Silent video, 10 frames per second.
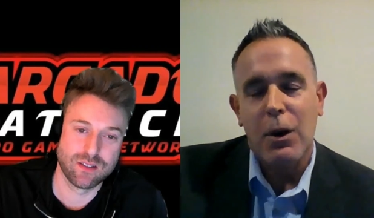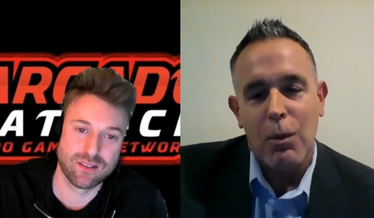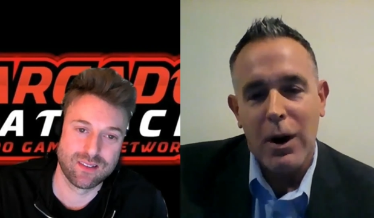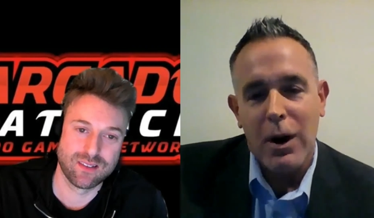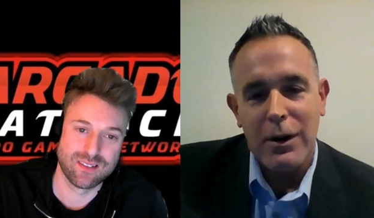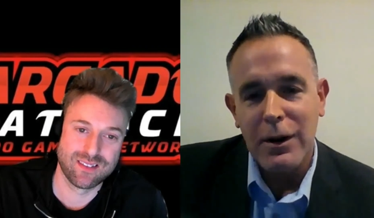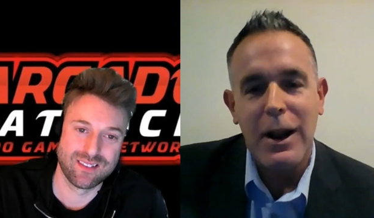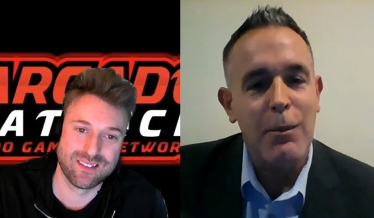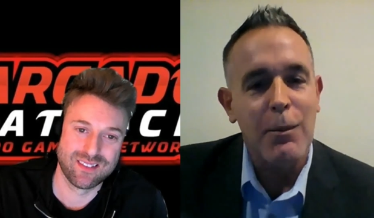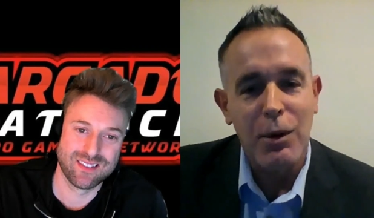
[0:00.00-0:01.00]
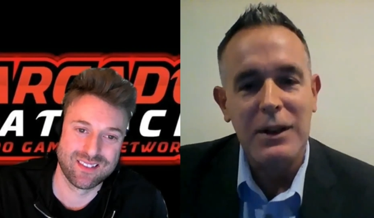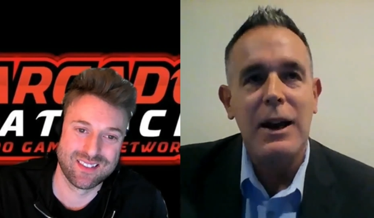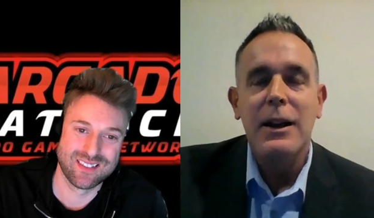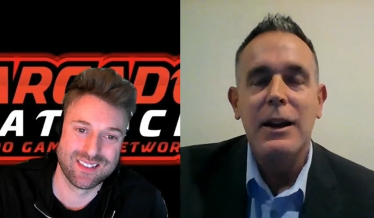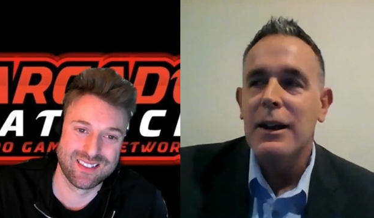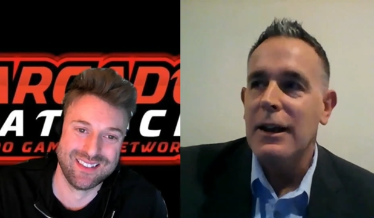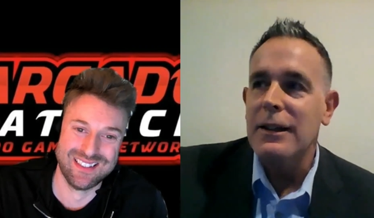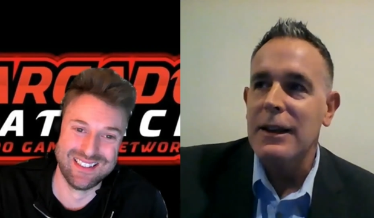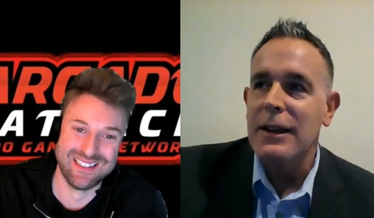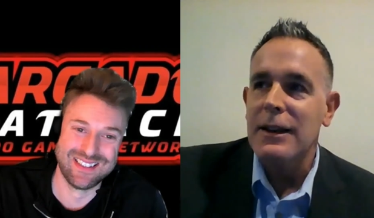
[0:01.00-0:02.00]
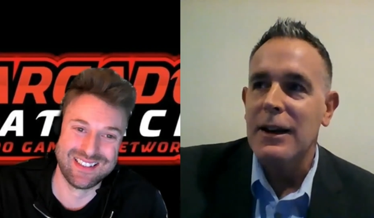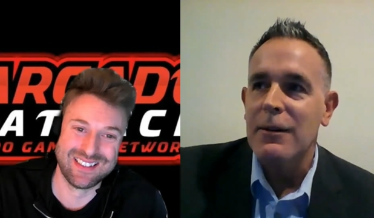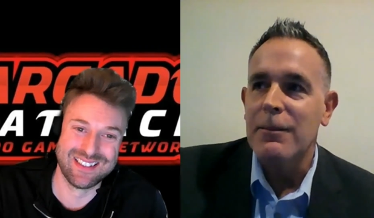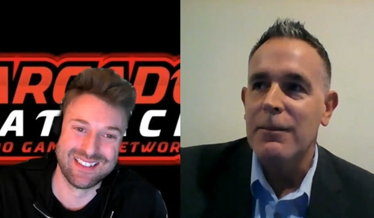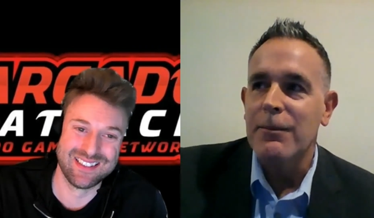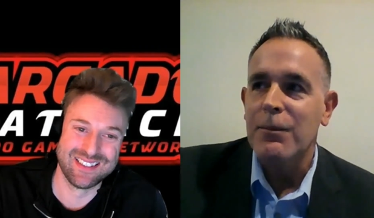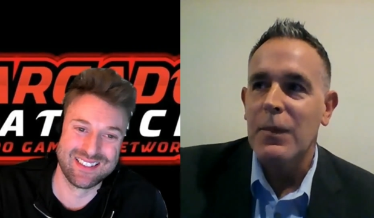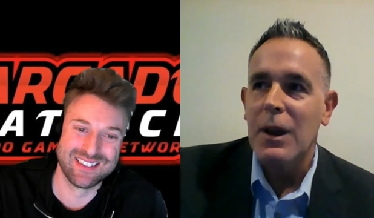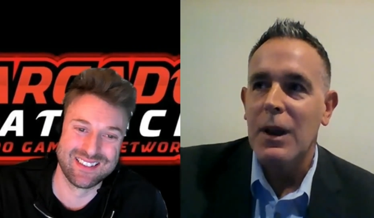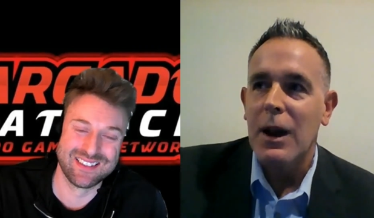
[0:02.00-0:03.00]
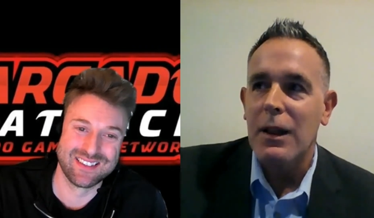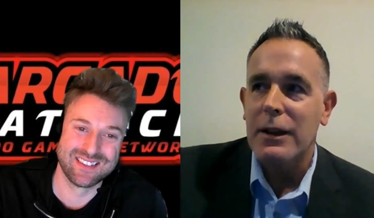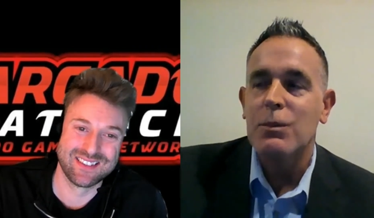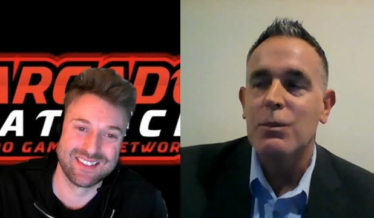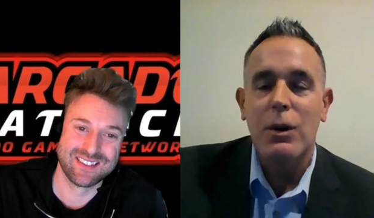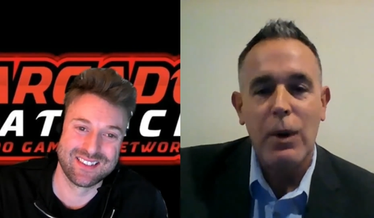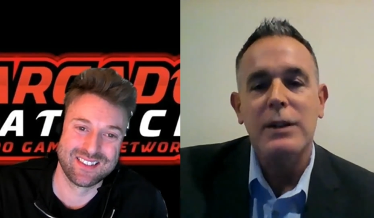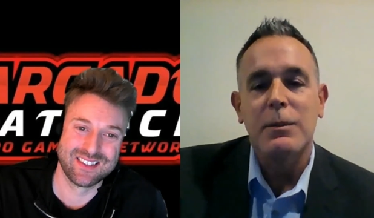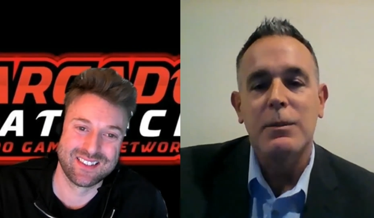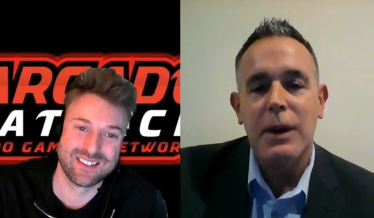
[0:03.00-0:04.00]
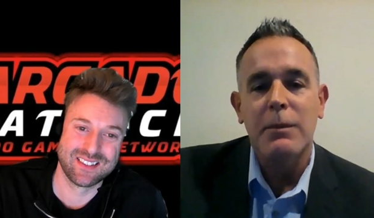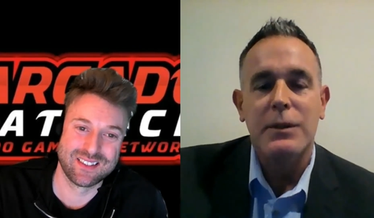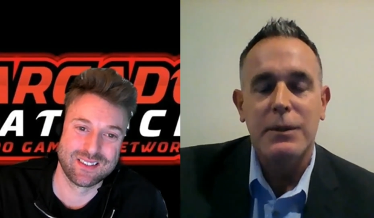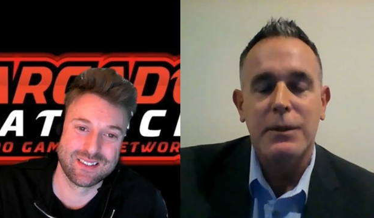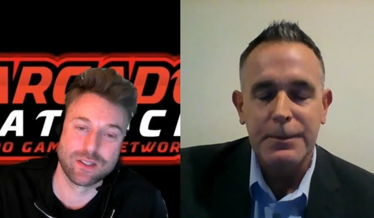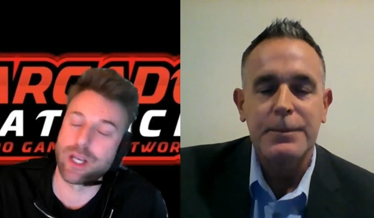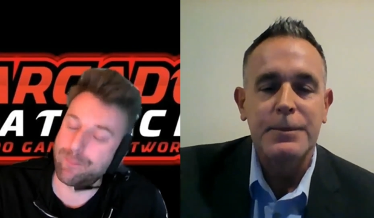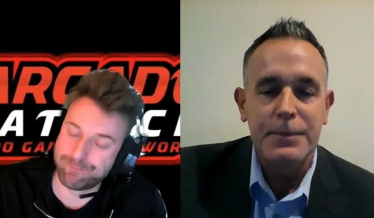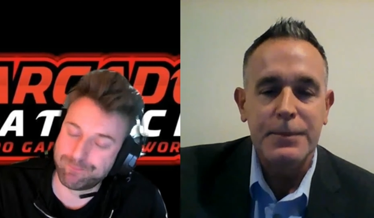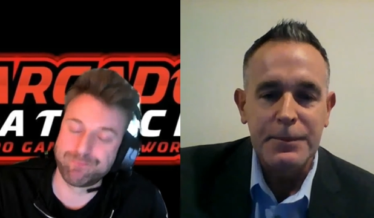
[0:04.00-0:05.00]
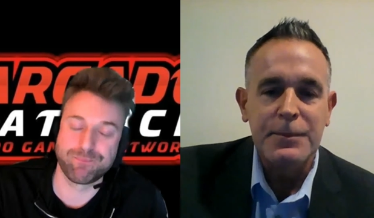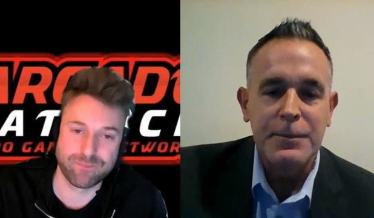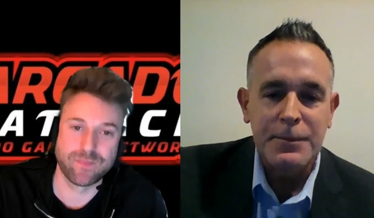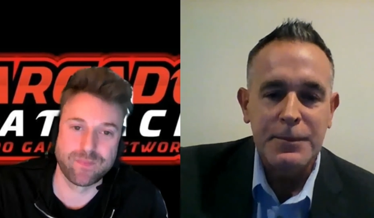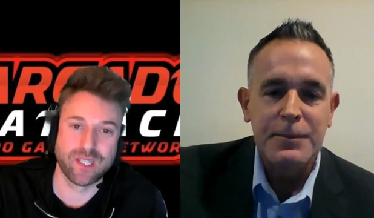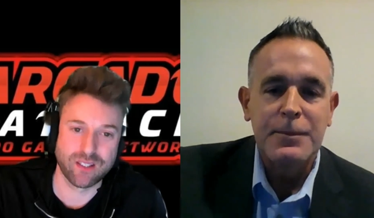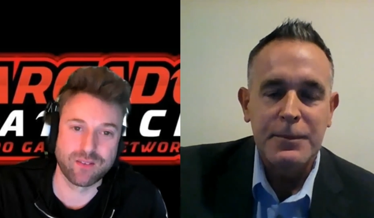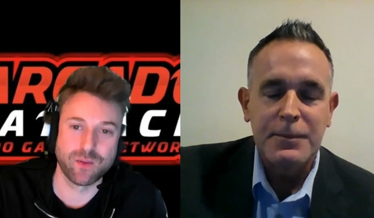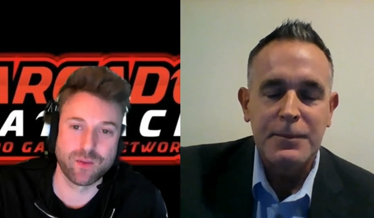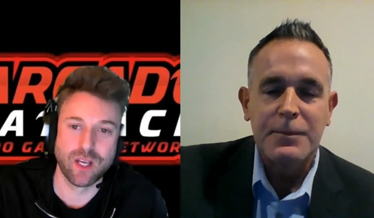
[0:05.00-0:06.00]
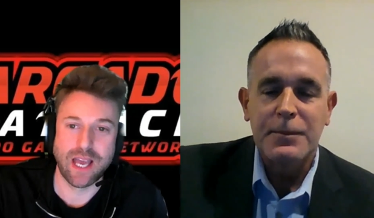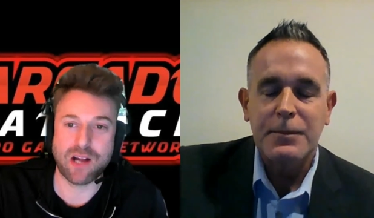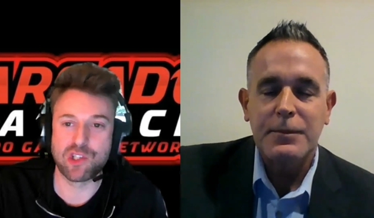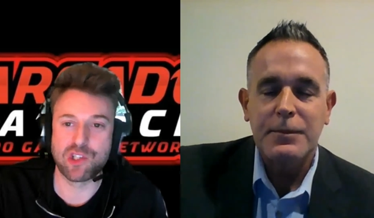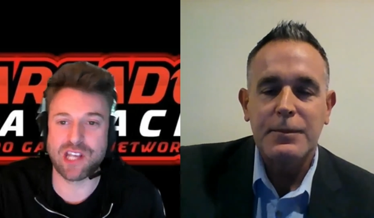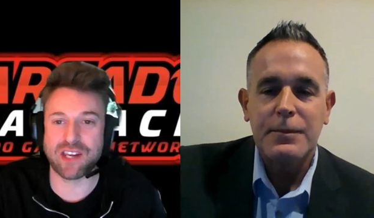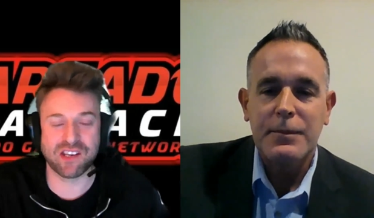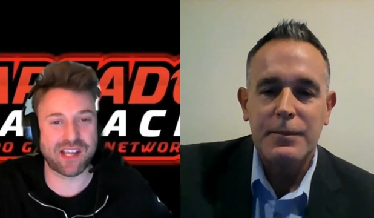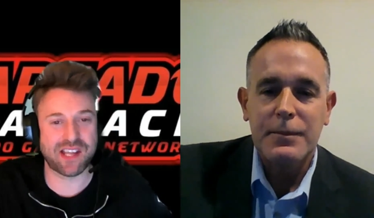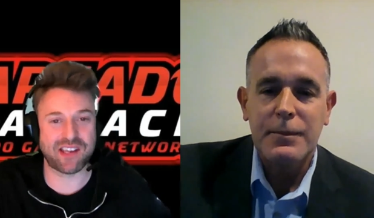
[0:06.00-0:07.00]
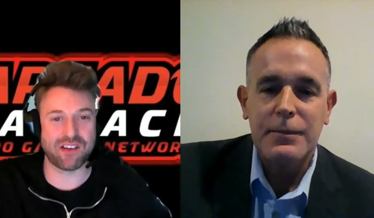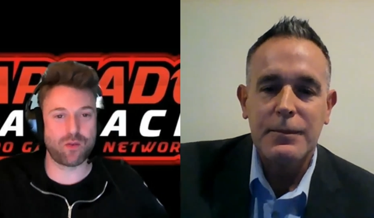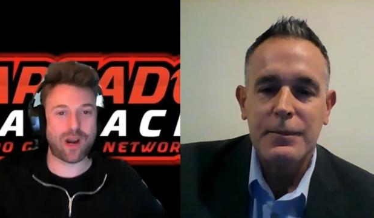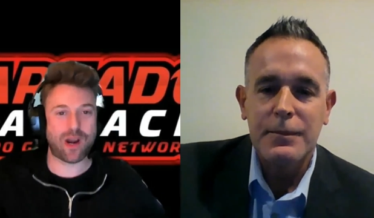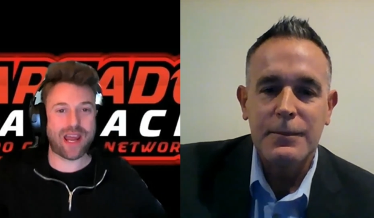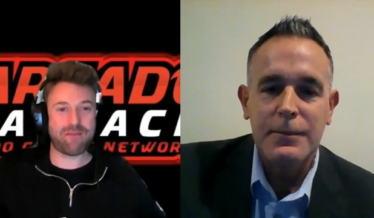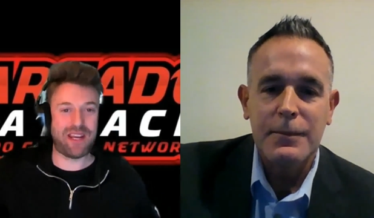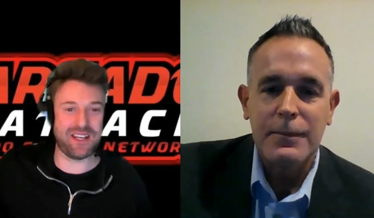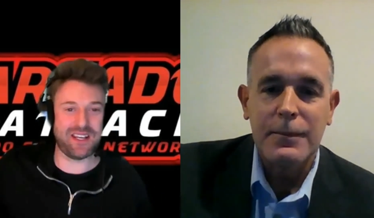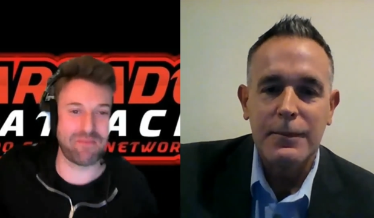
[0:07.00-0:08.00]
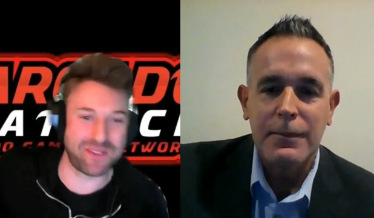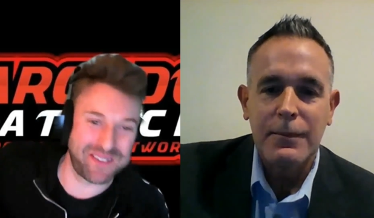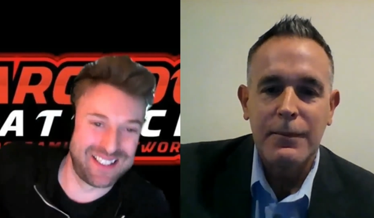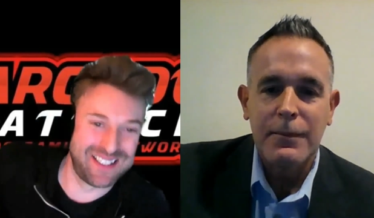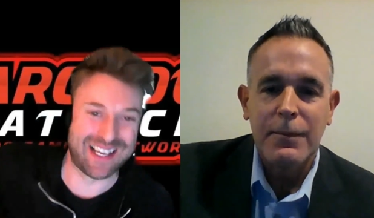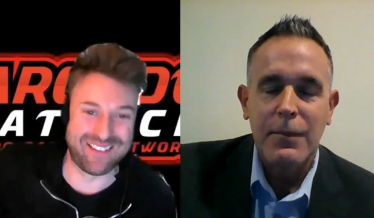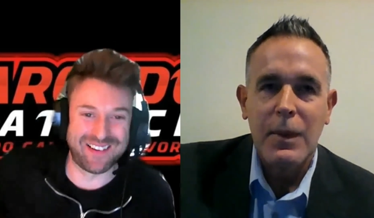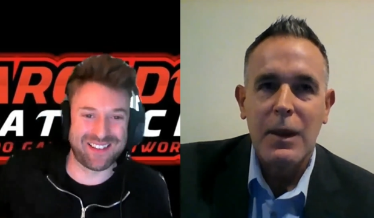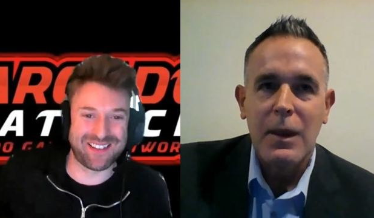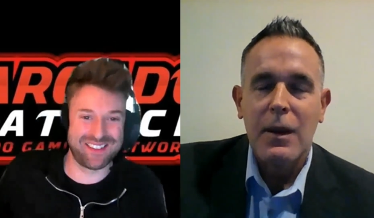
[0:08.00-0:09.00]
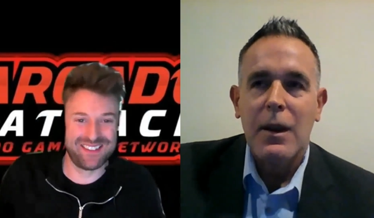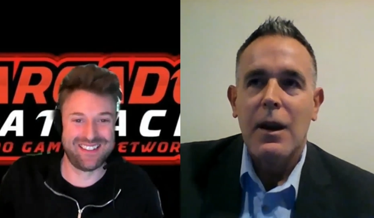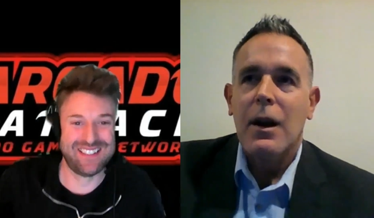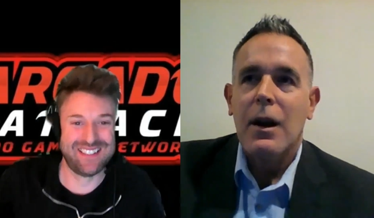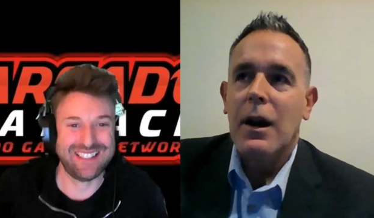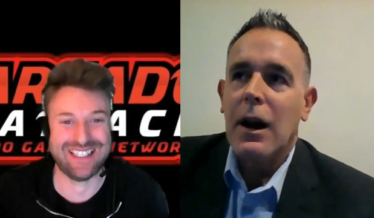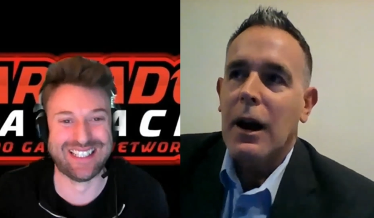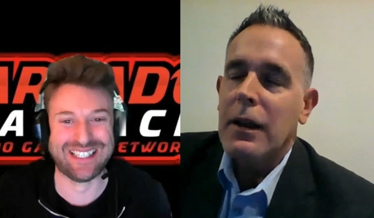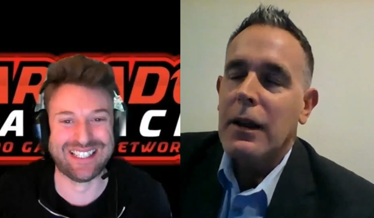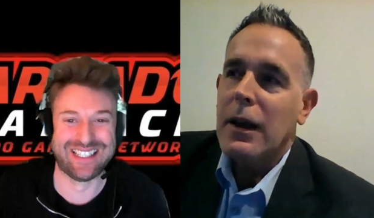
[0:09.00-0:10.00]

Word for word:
Speaker 1: water. How boring is that? And then um, I like some red wine sometimes.
Speaker 2: Yeah. How do you take your steak? Is it rare, medium, or well done?
Speaker 1: I, I